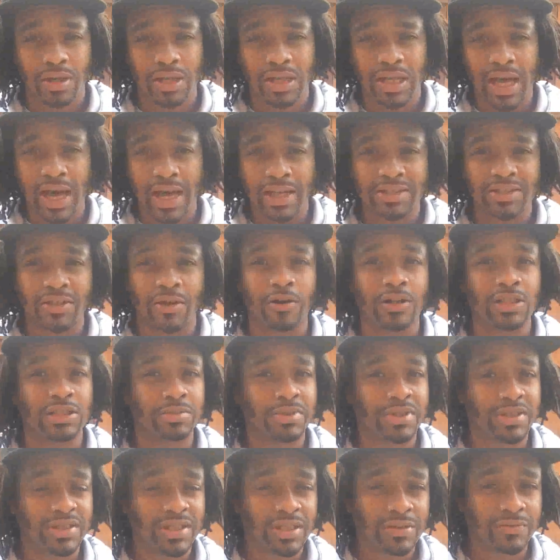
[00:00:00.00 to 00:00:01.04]
Lots are
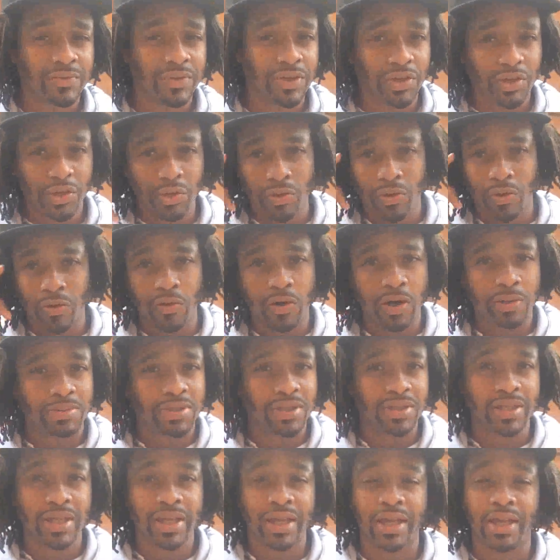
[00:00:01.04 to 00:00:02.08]
specific. You grow
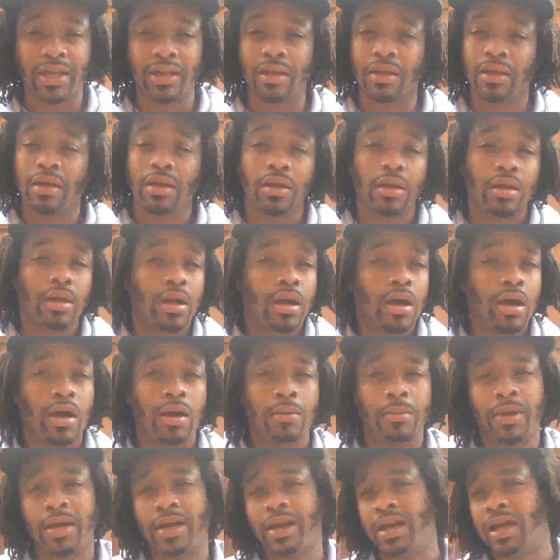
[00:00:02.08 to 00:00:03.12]
up today,
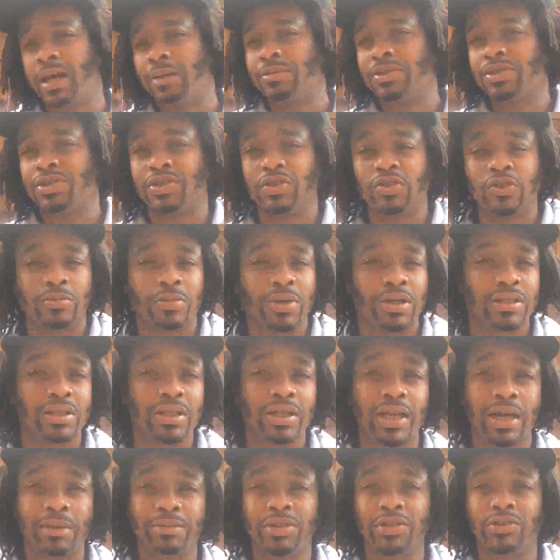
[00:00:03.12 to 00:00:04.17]
oh man, I'm just doing my
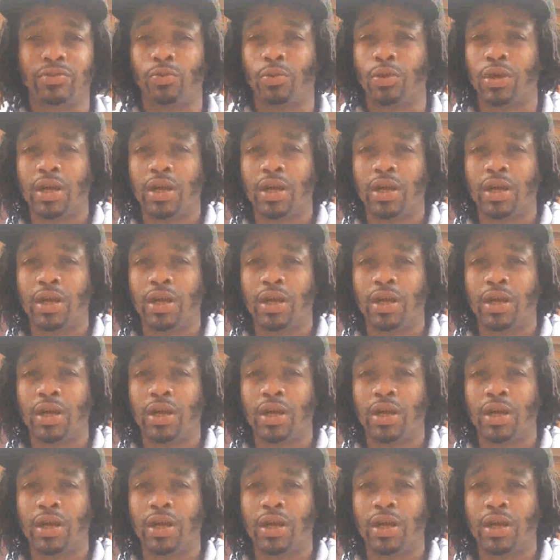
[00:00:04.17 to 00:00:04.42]
thing, I'm just